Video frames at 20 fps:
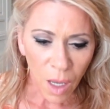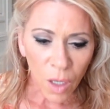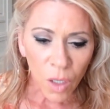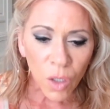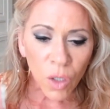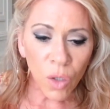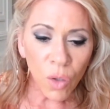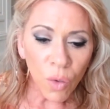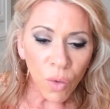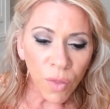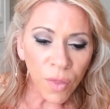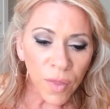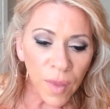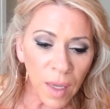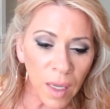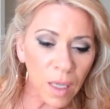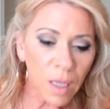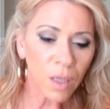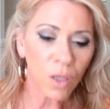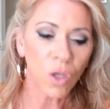You
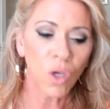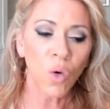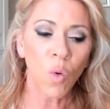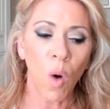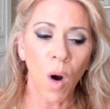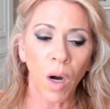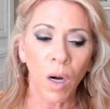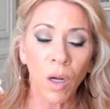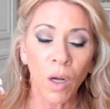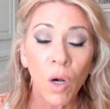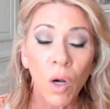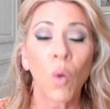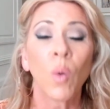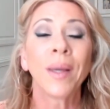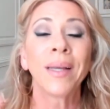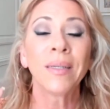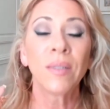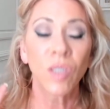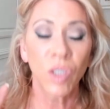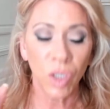think you are
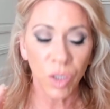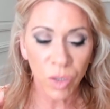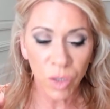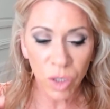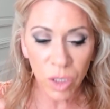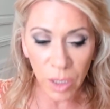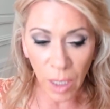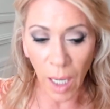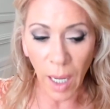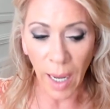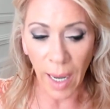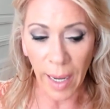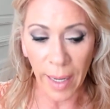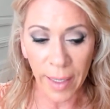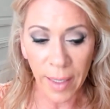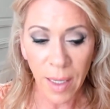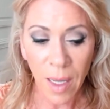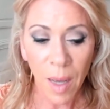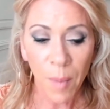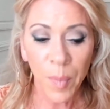going to
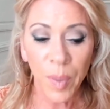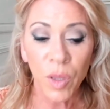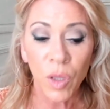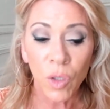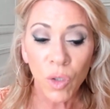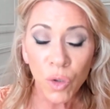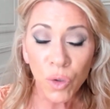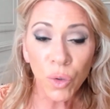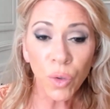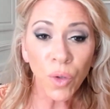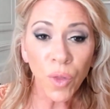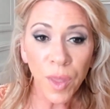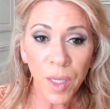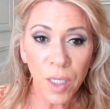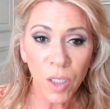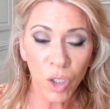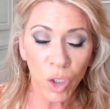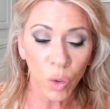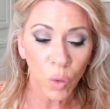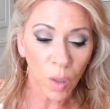die, but the truth
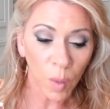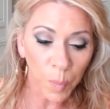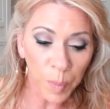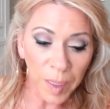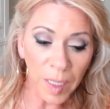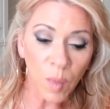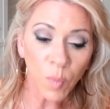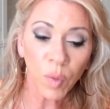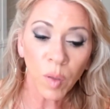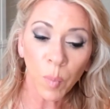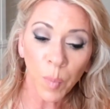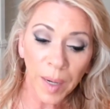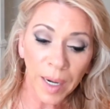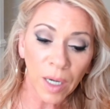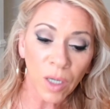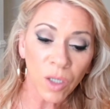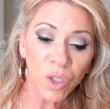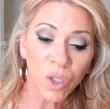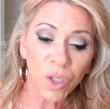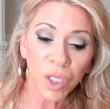is you are being
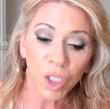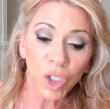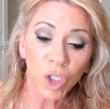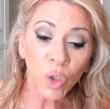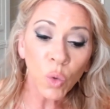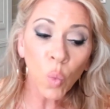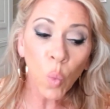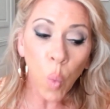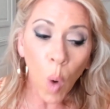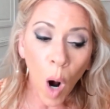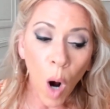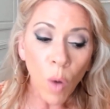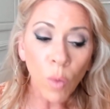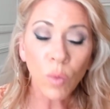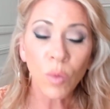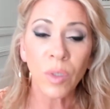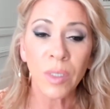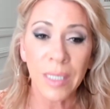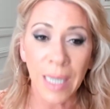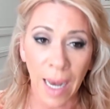prepared so that you
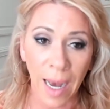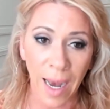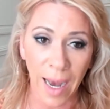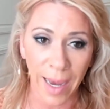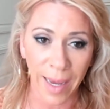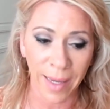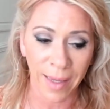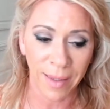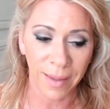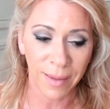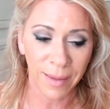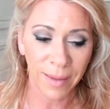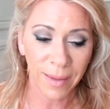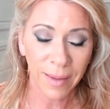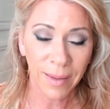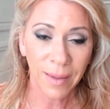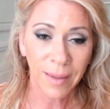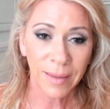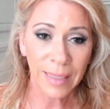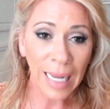won't die.
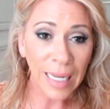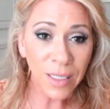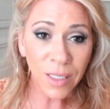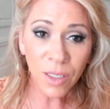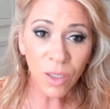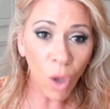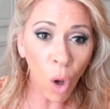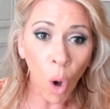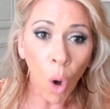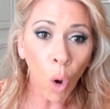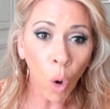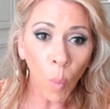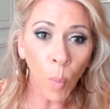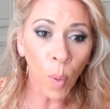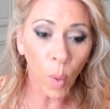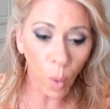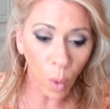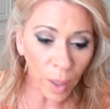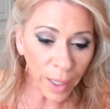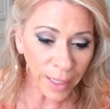That's the whole
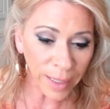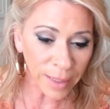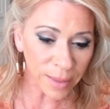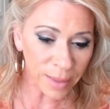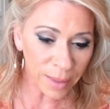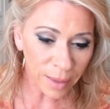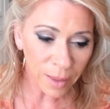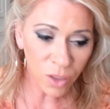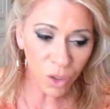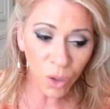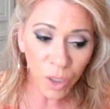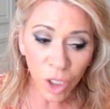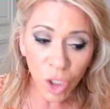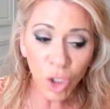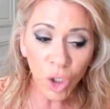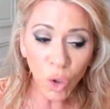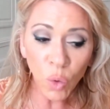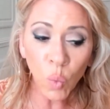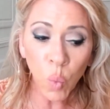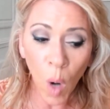point, so
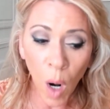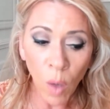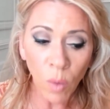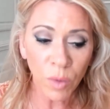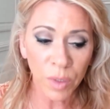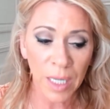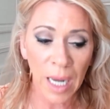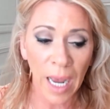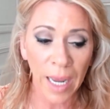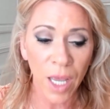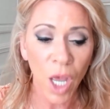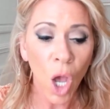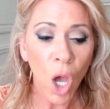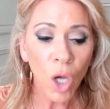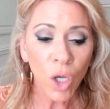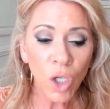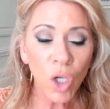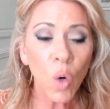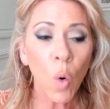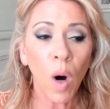that you won't die.
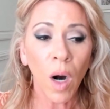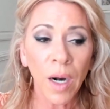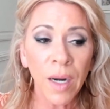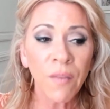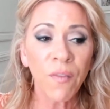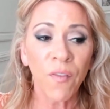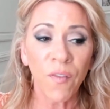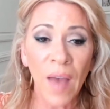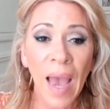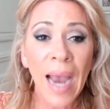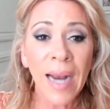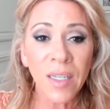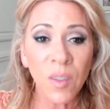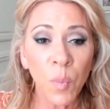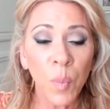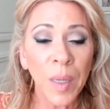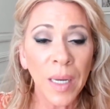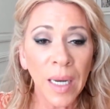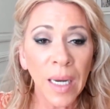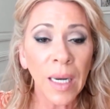You are, in fact,
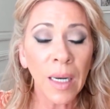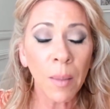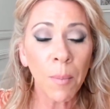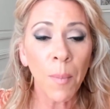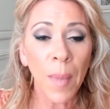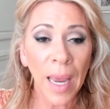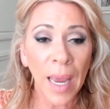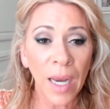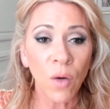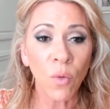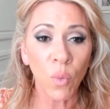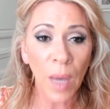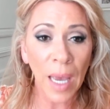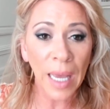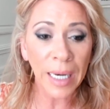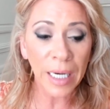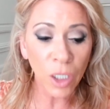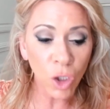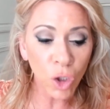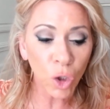being made
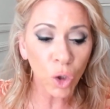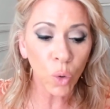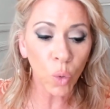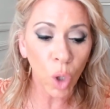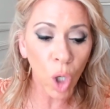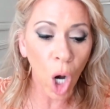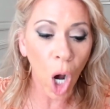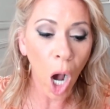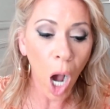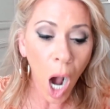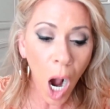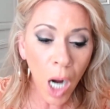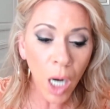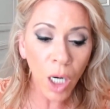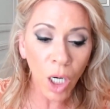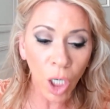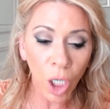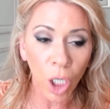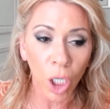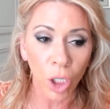ready to
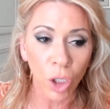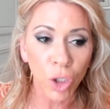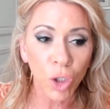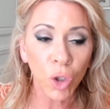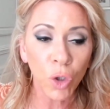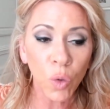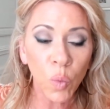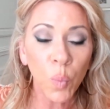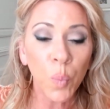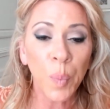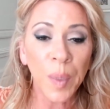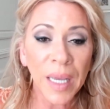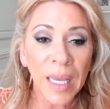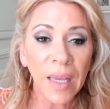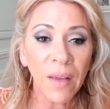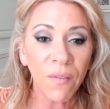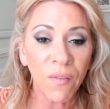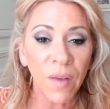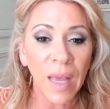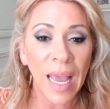conquer, to
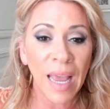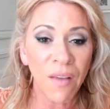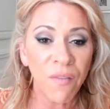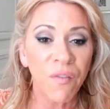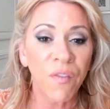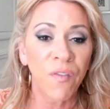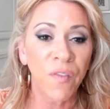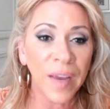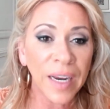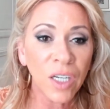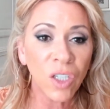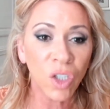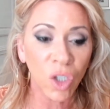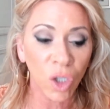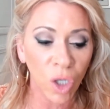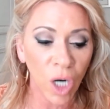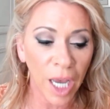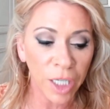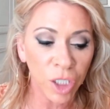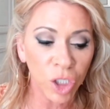be a
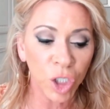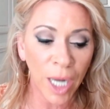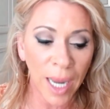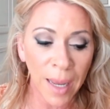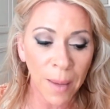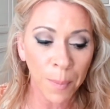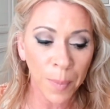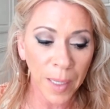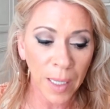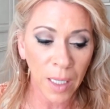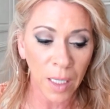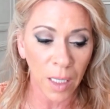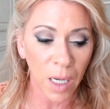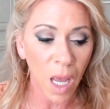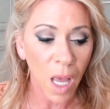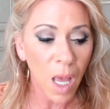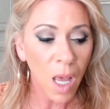victor, a champion.